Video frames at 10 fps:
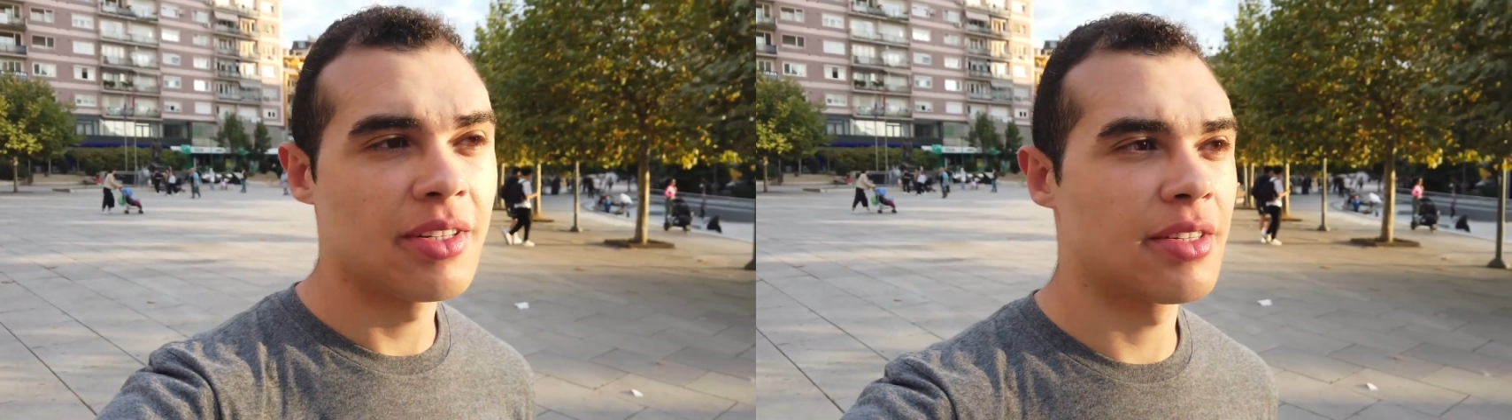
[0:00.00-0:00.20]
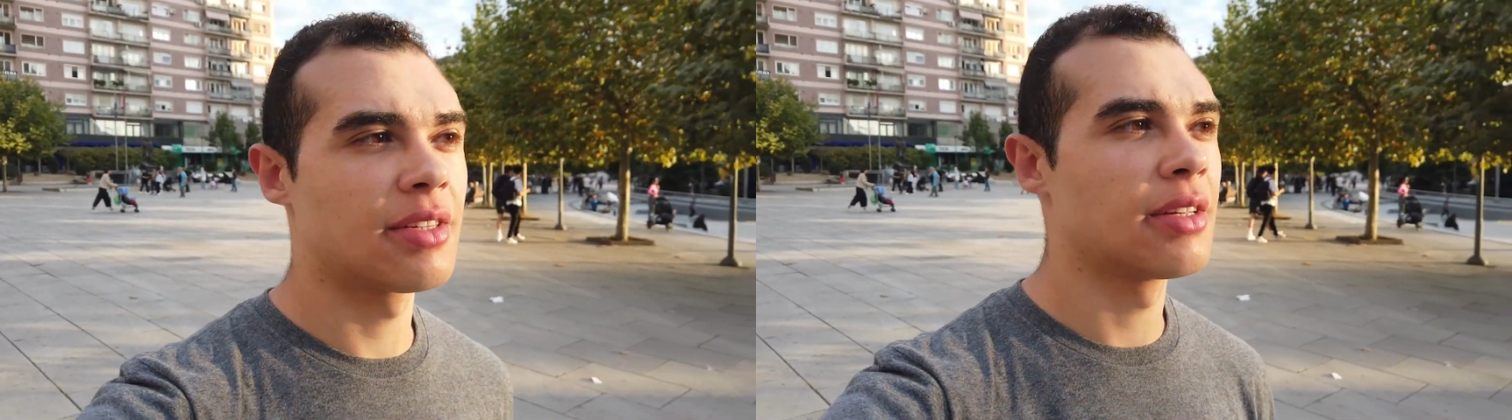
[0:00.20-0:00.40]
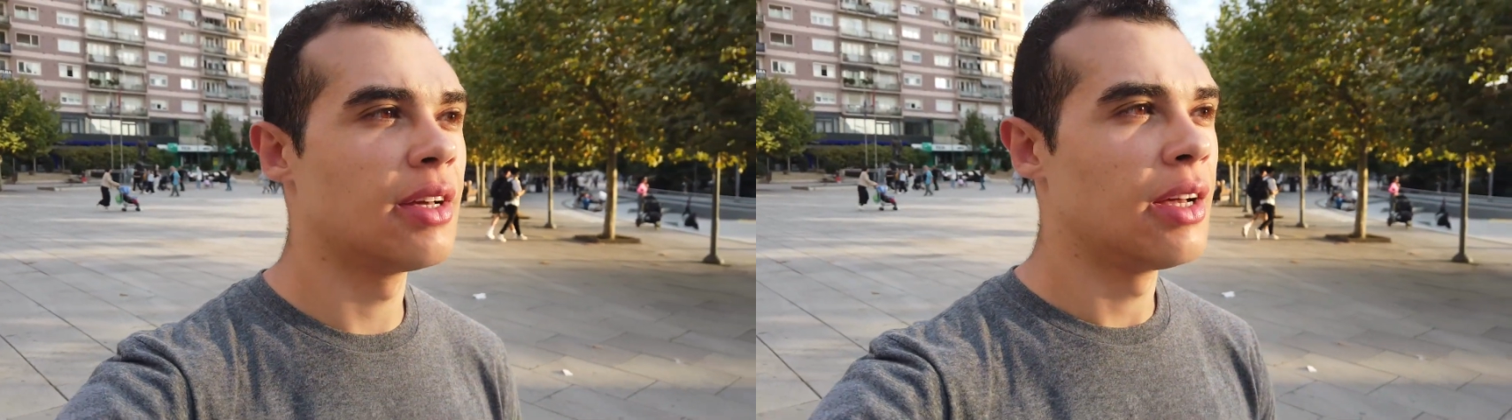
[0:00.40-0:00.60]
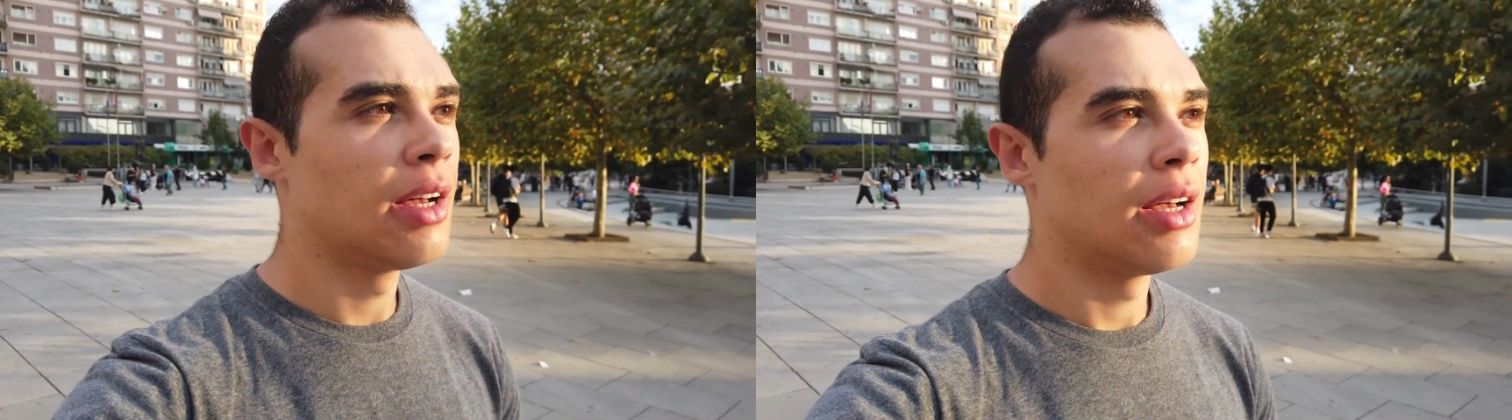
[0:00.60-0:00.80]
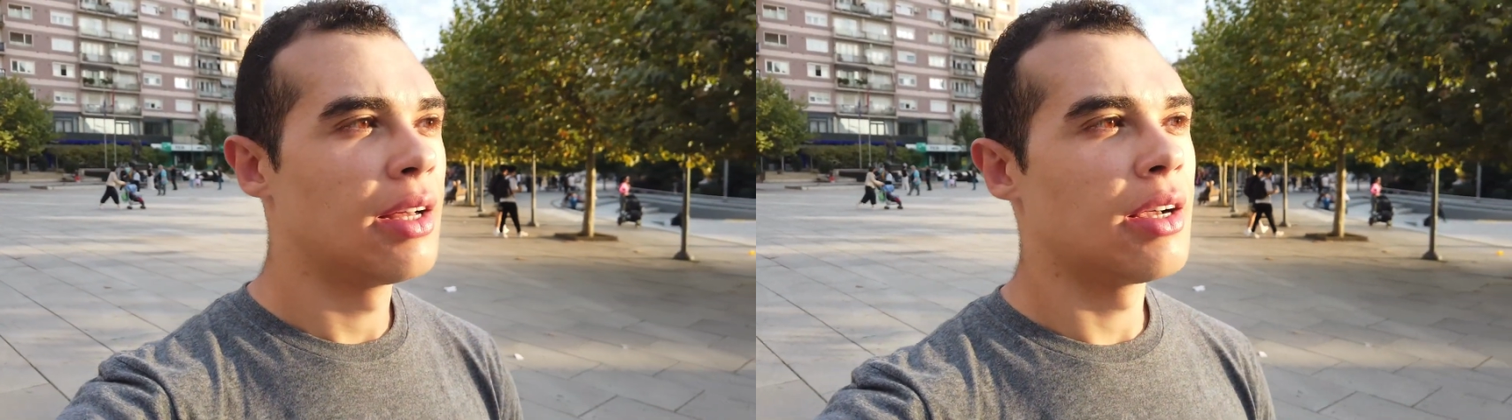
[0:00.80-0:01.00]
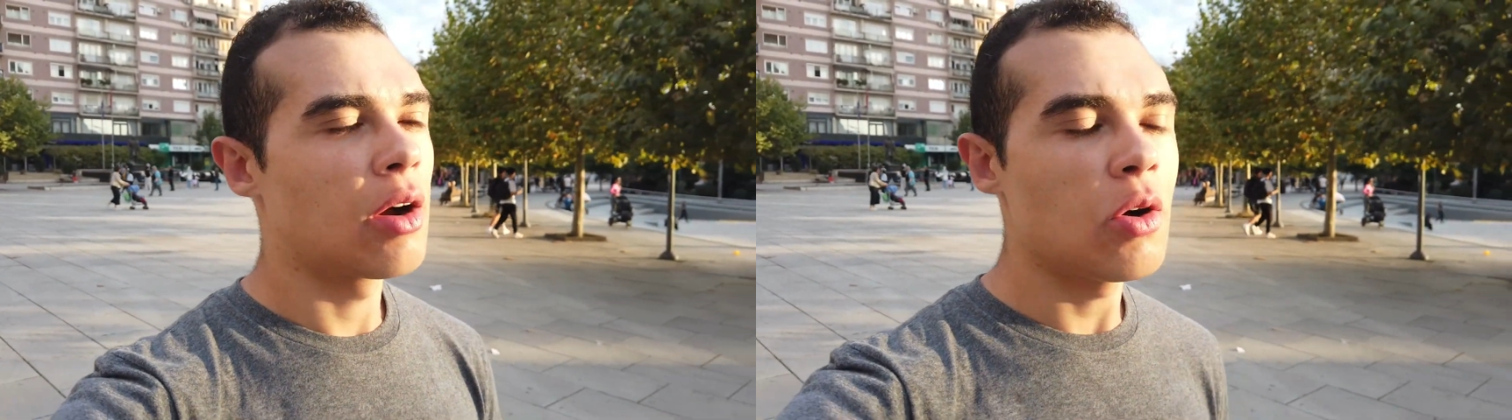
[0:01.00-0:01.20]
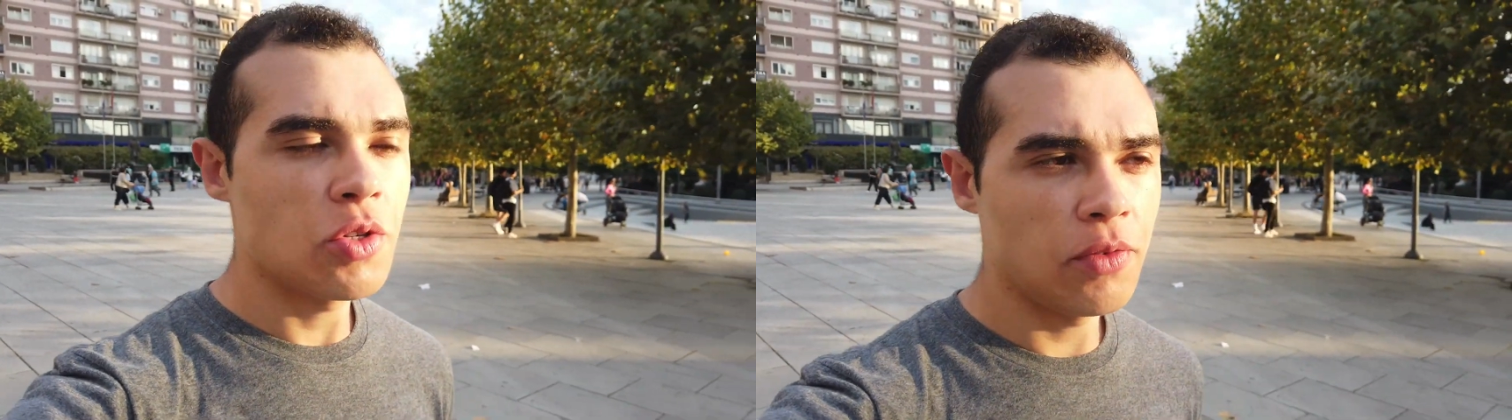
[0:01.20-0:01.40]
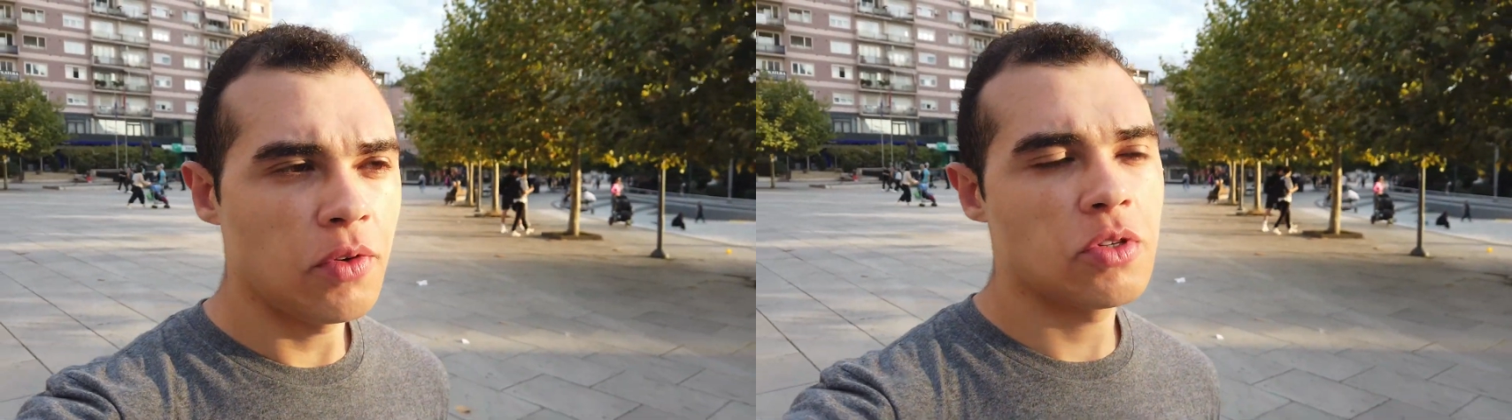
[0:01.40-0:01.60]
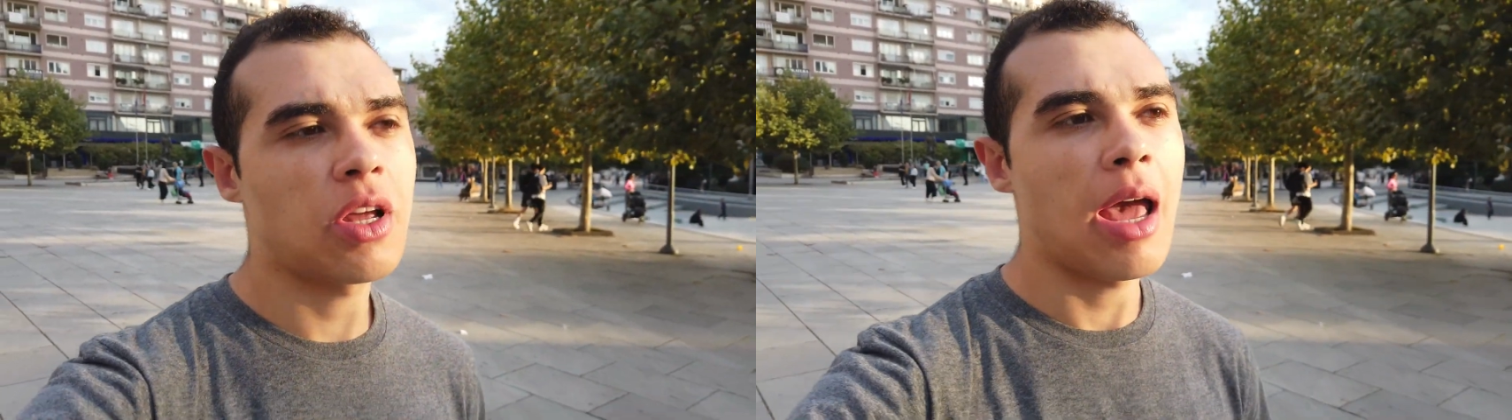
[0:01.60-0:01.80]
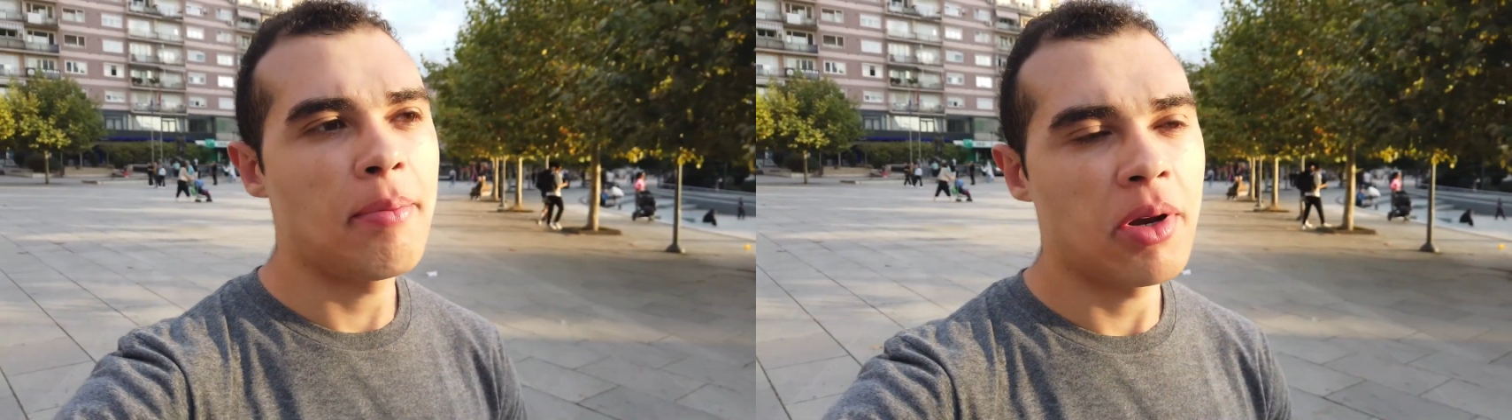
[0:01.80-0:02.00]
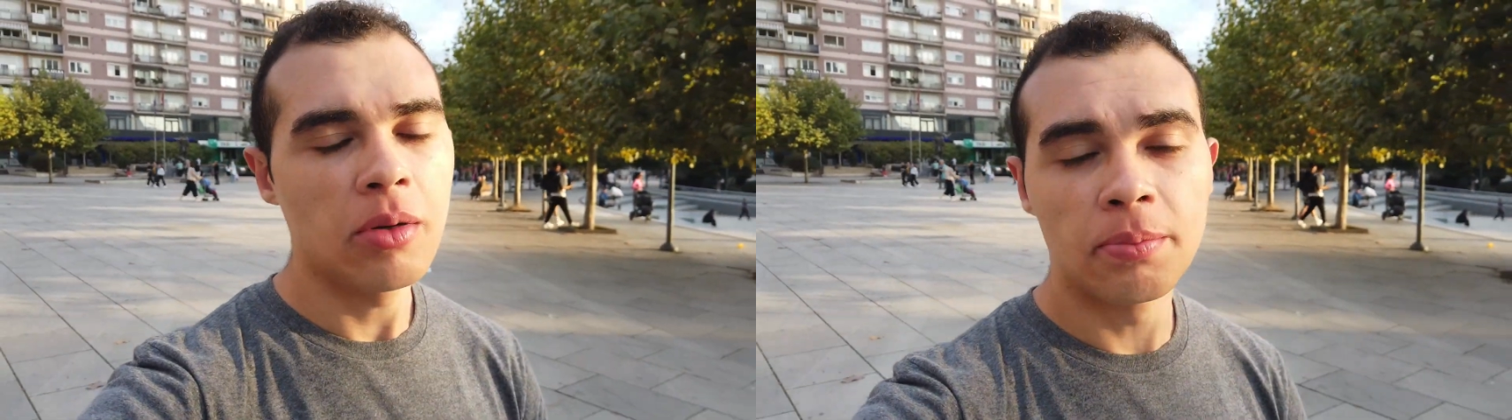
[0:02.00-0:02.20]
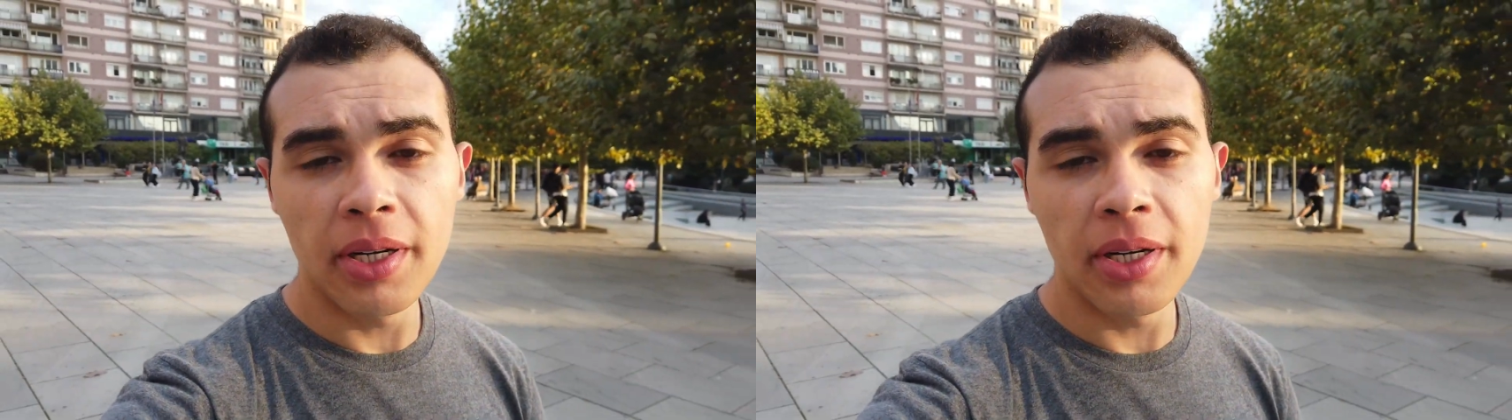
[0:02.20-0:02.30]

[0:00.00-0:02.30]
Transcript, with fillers: It's Kosovo's capital,